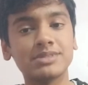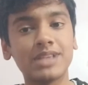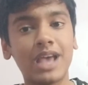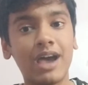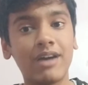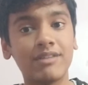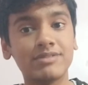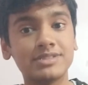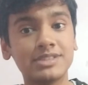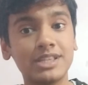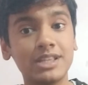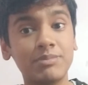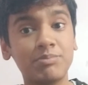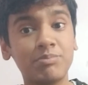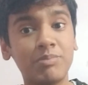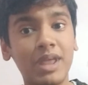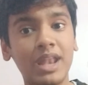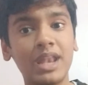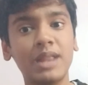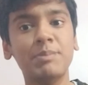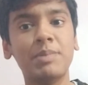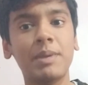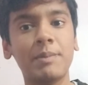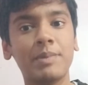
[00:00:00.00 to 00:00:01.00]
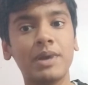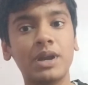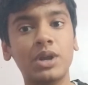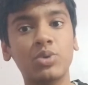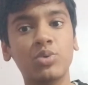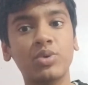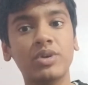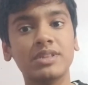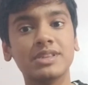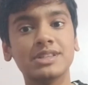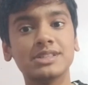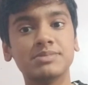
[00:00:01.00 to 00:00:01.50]
I have seen many people
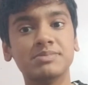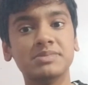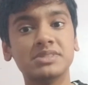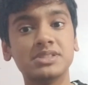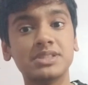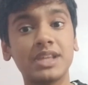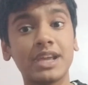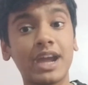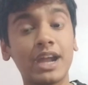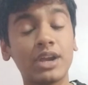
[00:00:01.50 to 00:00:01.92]
doing this mistake.